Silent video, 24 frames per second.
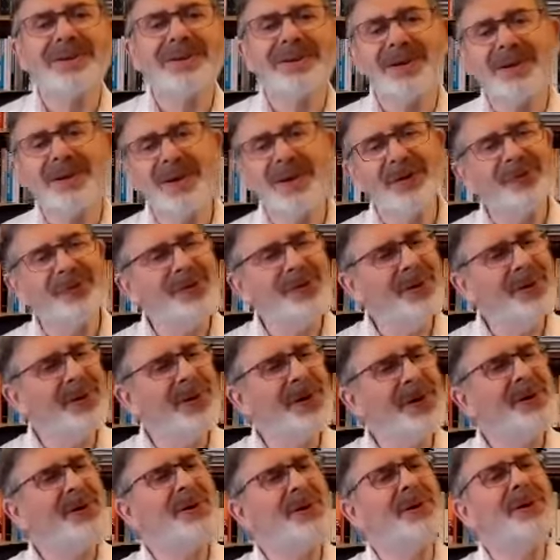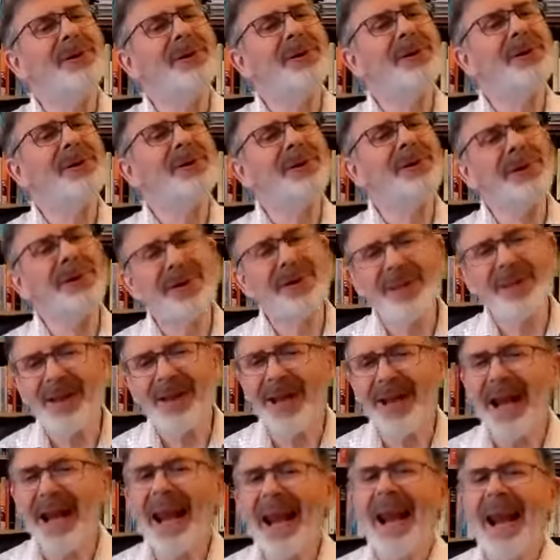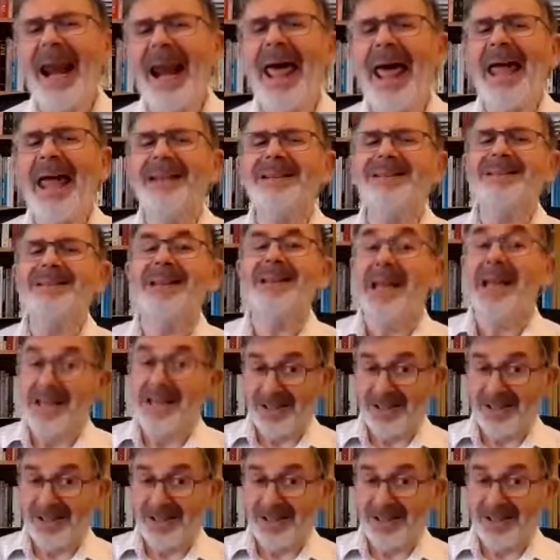to the floor of the glen,